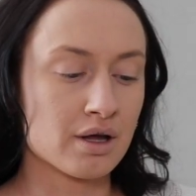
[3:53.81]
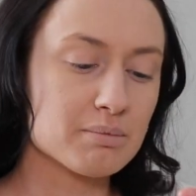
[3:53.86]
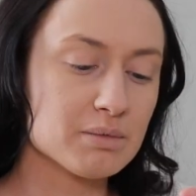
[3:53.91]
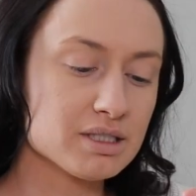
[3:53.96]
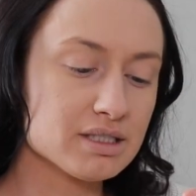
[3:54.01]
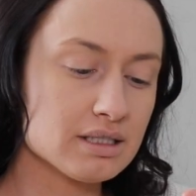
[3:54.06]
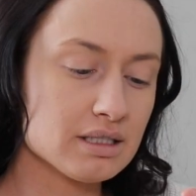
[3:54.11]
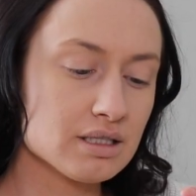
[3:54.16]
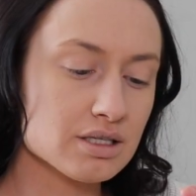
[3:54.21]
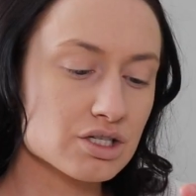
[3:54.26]
I'm
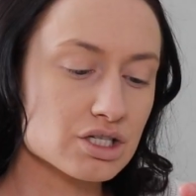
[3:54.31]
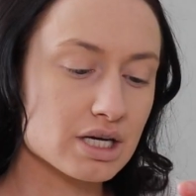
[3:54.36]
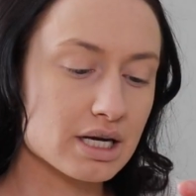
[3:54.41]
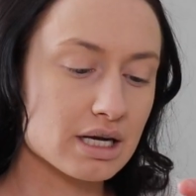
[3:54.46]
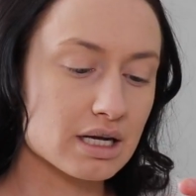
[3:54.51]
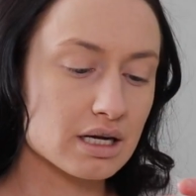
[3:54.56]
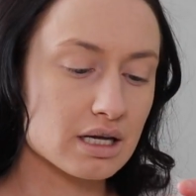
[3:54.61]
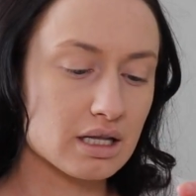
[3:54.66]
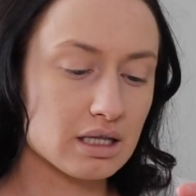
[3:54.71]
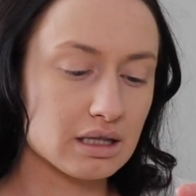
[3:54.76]
using the
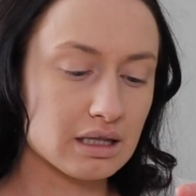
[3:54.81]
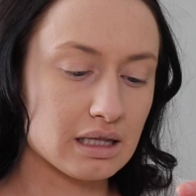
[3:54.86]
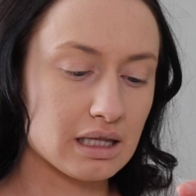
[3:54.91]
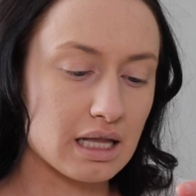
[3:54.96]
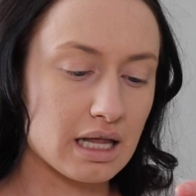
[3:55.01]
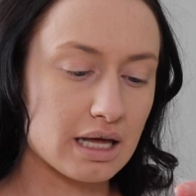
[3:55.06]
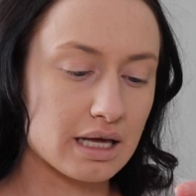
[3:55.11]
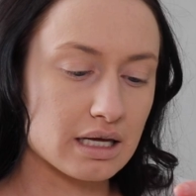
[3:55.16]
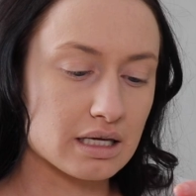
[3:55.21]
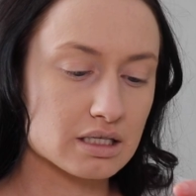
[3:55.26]
shade
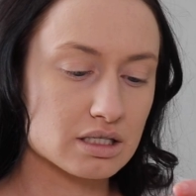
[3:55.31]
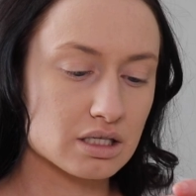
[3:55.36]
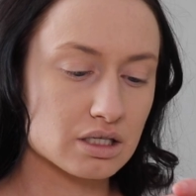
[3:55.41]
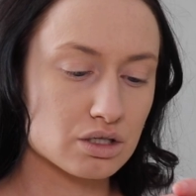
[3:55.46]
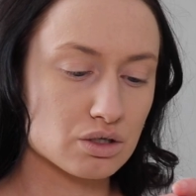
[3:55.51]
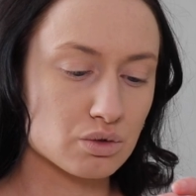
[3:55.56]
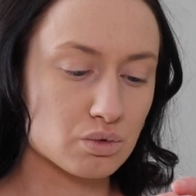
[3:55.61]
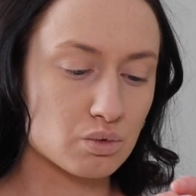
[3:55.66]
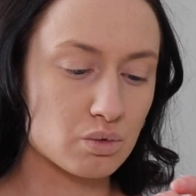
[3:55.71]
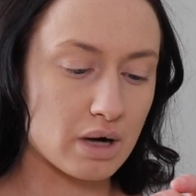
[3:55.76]
Light
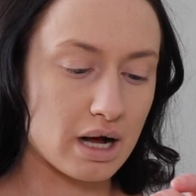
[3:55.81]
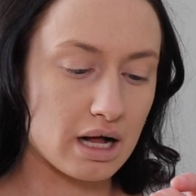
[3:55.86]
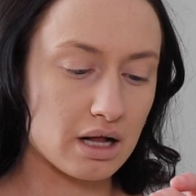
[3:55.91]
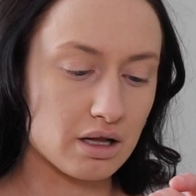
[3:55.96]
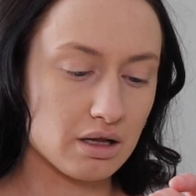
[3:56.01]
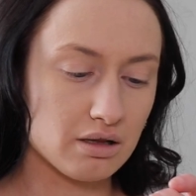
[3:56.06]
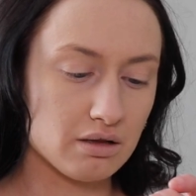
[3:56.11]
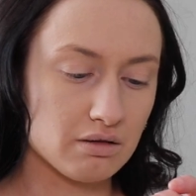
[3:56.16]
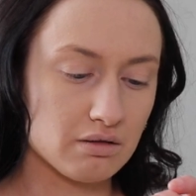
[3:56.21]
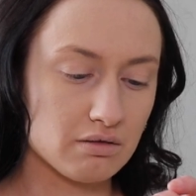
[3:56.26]

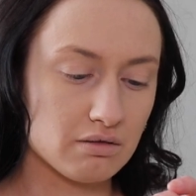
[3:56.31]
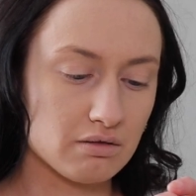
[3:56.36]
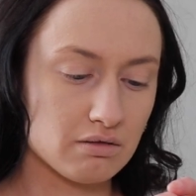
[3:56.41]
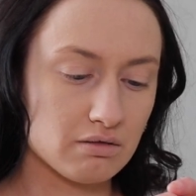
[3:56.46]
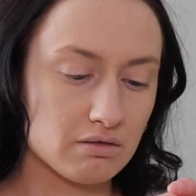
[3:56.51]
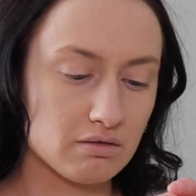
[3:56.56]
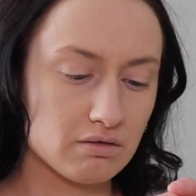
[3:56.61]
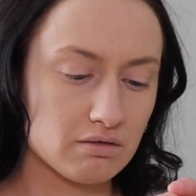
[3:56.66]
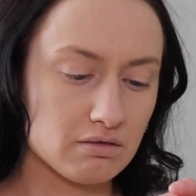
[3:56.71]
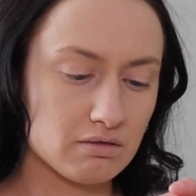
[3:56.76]

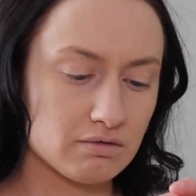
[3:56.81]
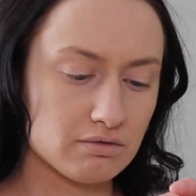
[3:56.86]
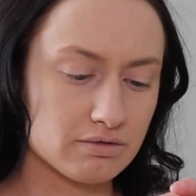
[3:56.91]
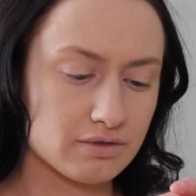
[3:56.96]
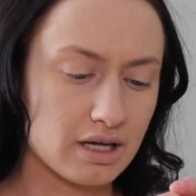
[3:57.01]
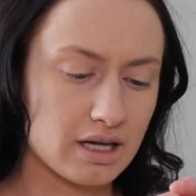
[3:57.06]
twelve.